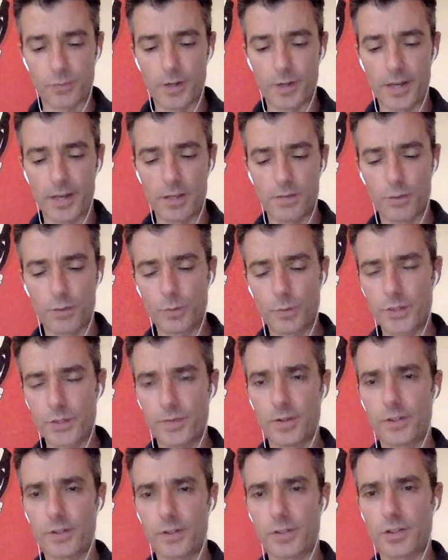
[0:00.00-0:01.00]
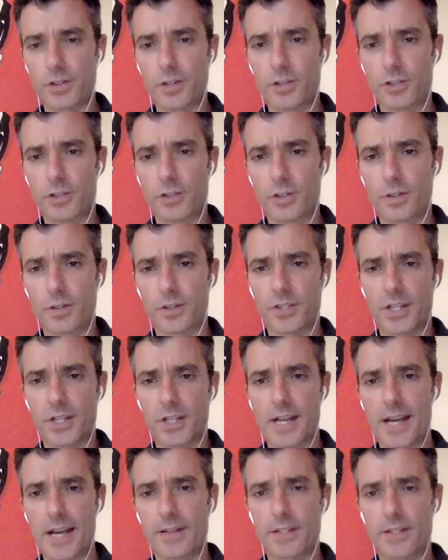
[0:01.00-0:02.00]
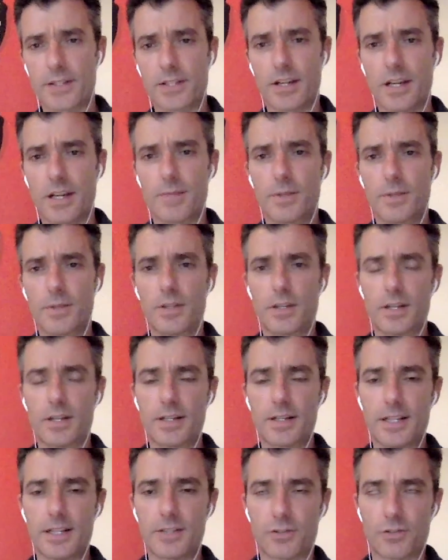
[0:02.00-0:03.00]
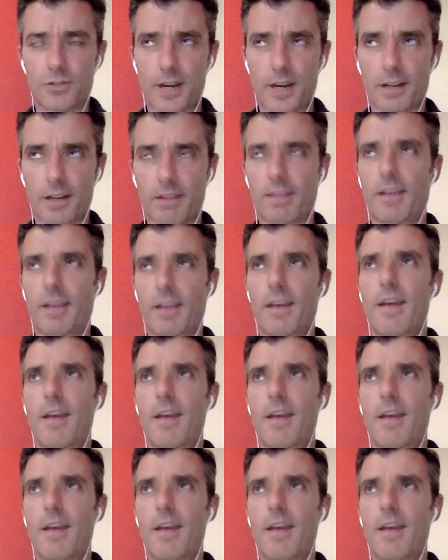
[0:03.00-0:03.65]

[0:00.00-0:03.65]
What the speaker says: where you've always focused on endurance and now it's time, you're going to need strength,